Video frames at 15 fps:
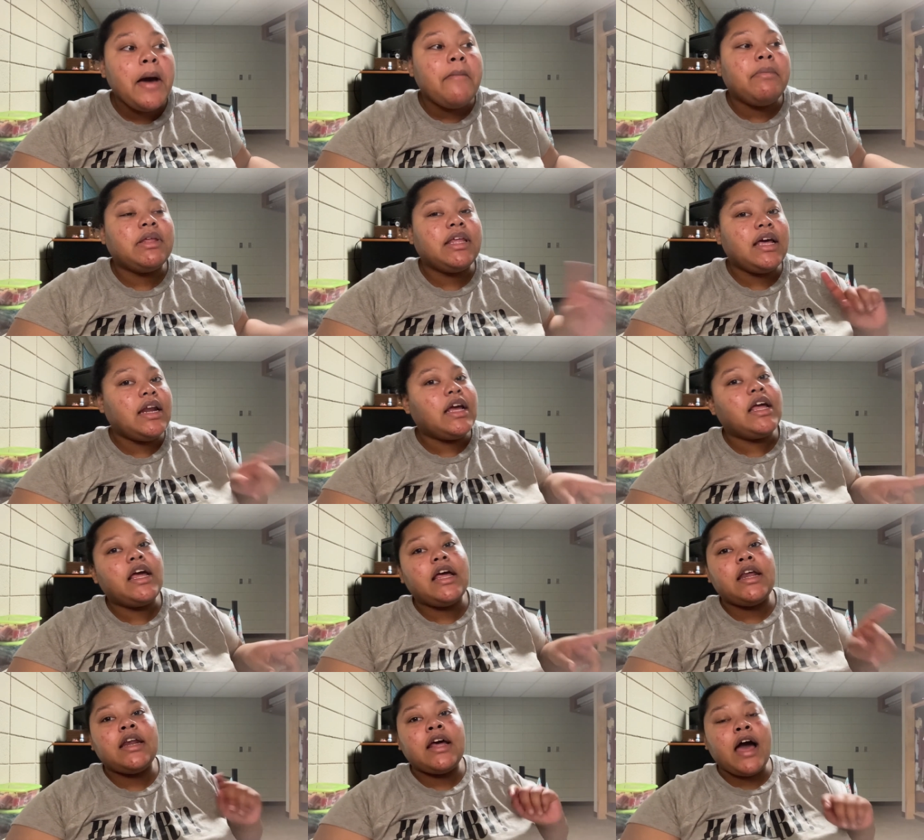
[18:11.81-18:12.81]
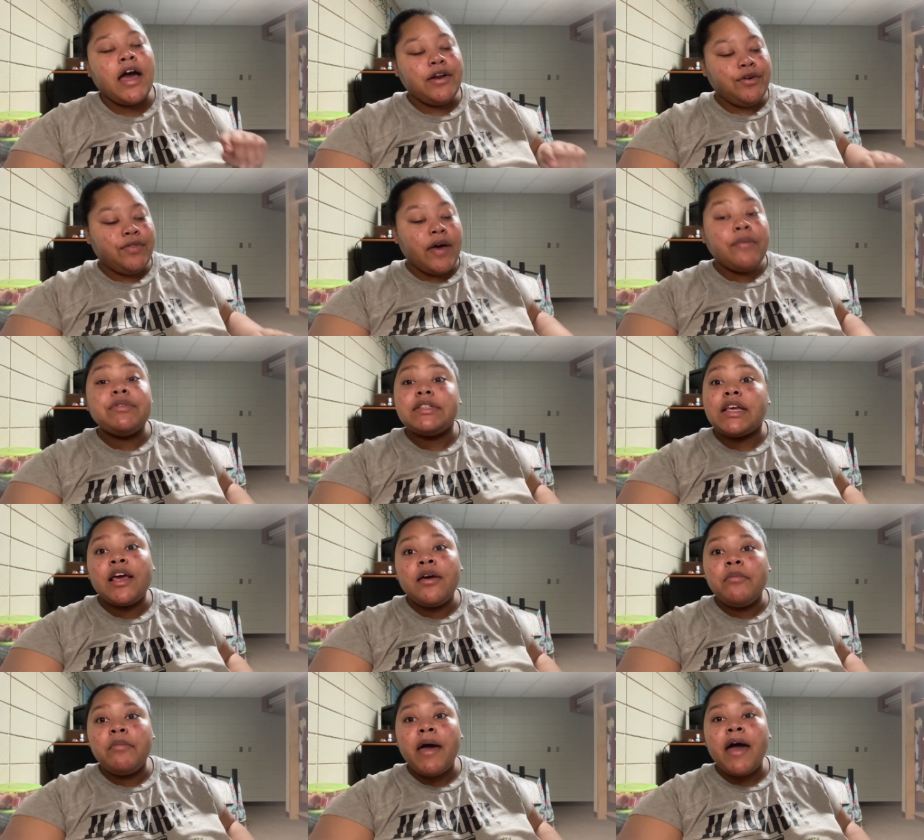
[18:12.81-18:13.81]
but then again, I knew that was
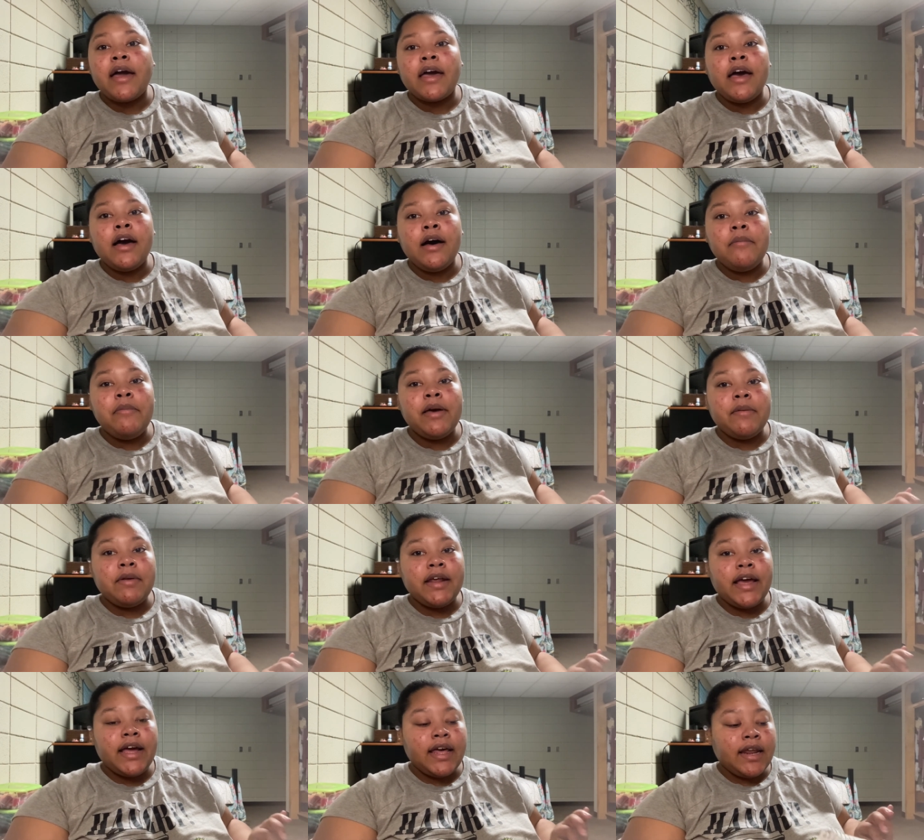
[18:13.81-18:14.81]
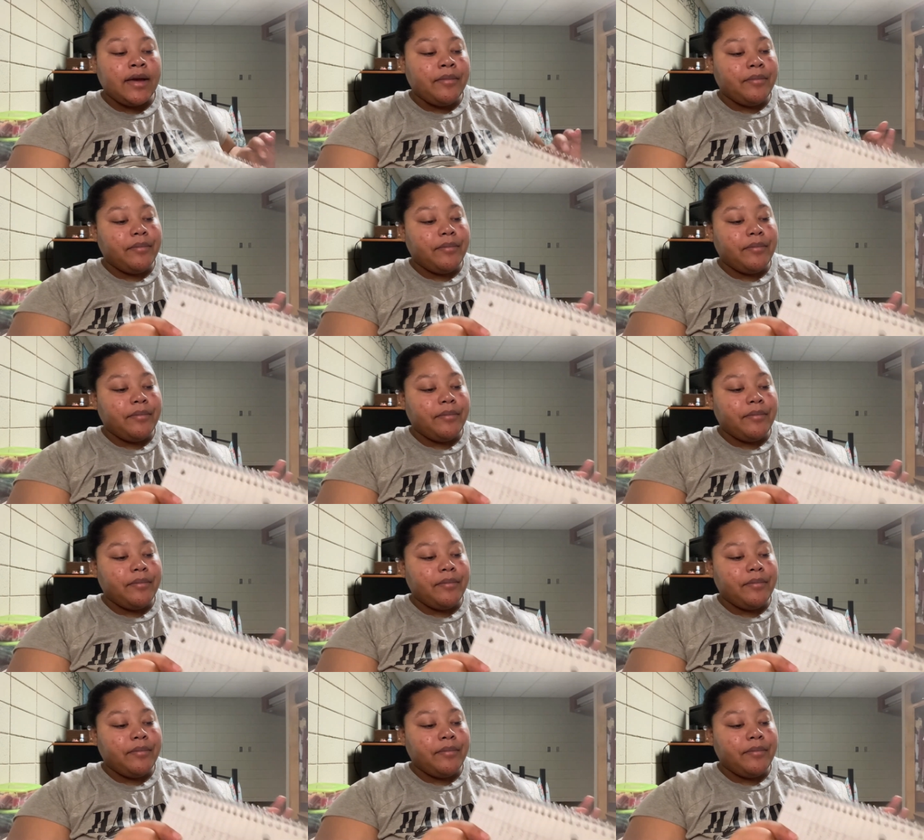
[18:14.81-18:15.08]
Get Back at her baby daddy.